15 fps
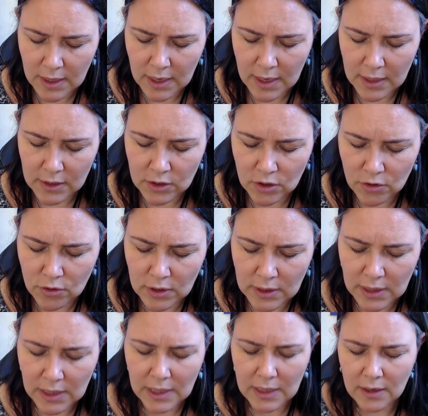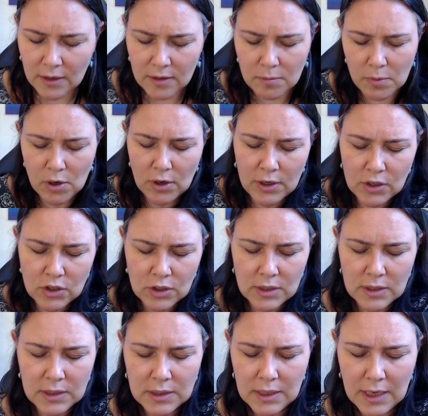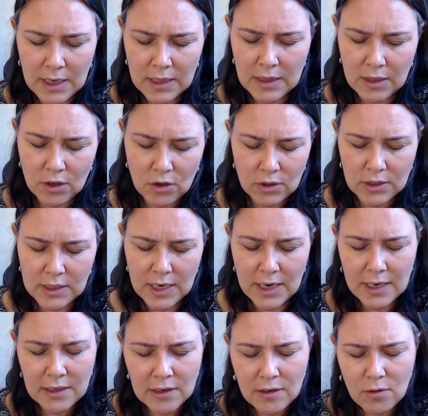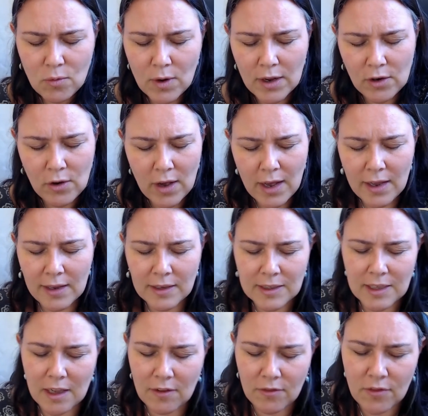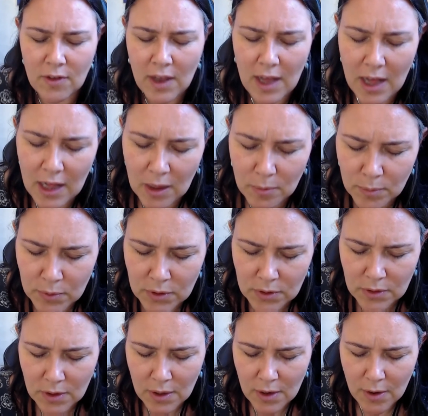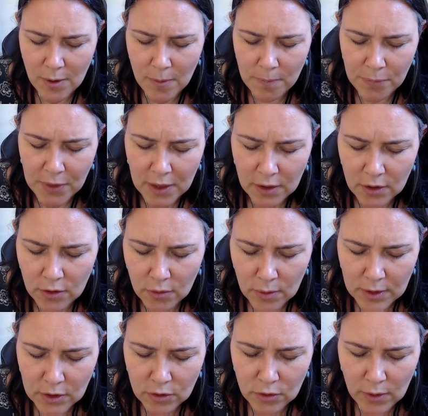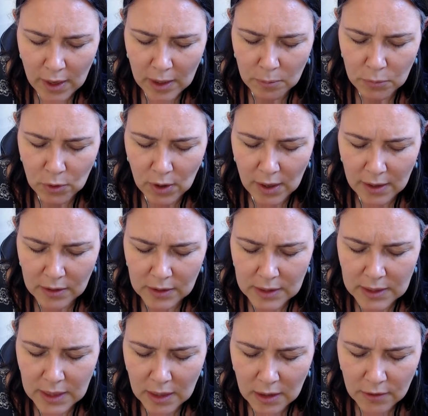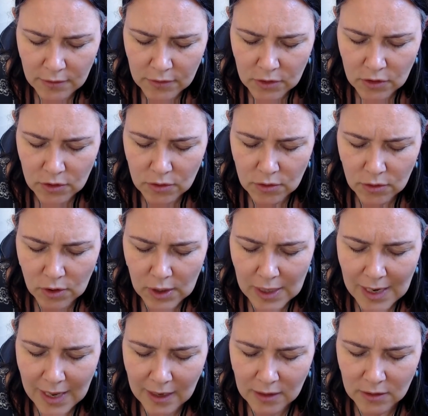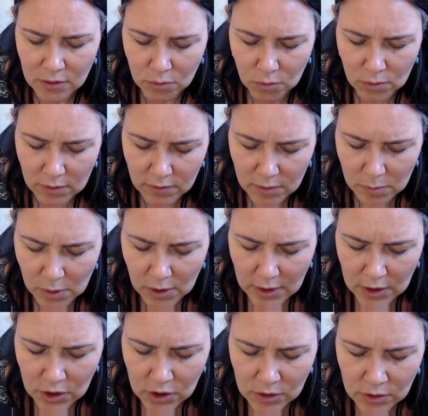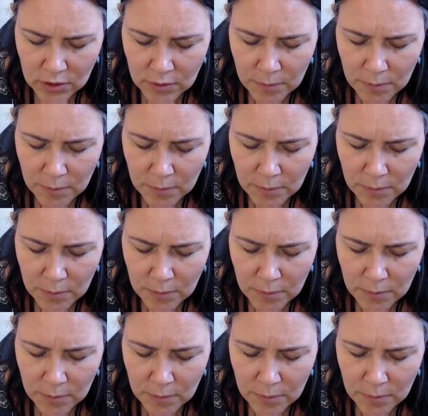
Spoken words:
So you can clear the blockages in the container while your higher self helps you and you help your higher self to collect all of the blockages